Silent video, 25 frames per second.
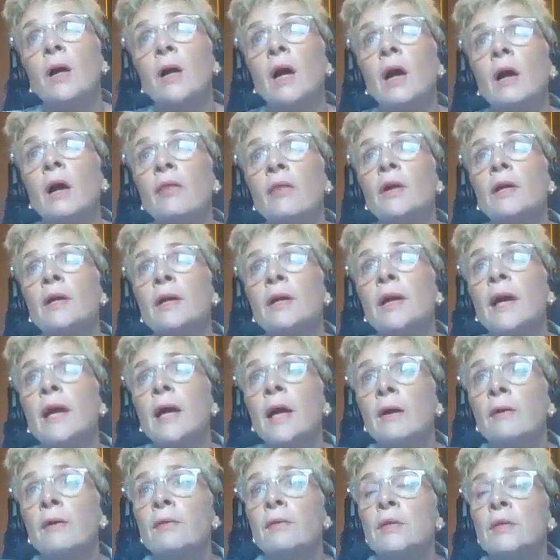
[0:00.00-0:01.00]
other
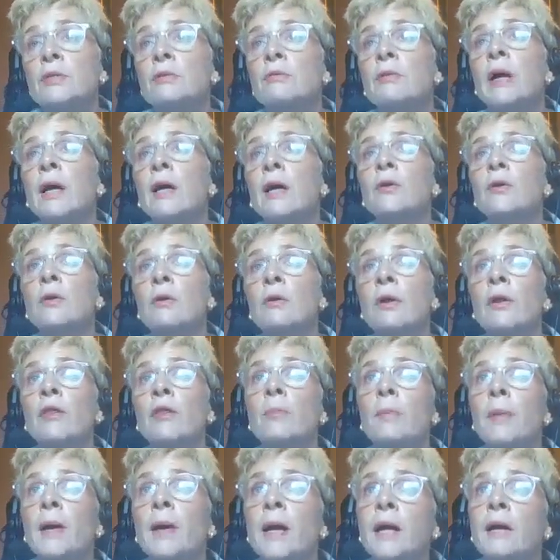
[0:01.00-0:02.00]
carers around or other
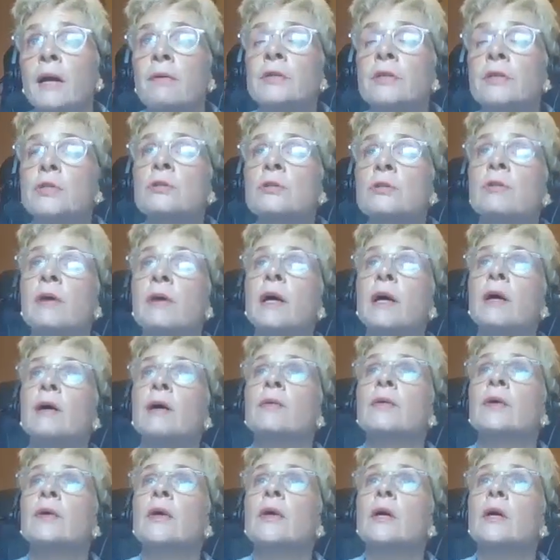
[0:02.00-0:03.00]
parents
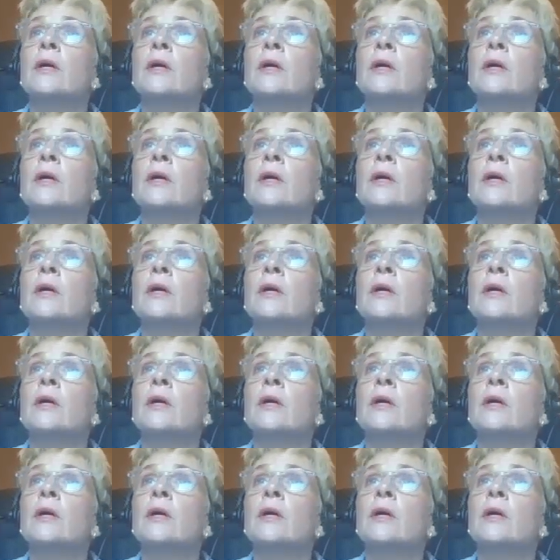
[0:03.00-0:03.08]
around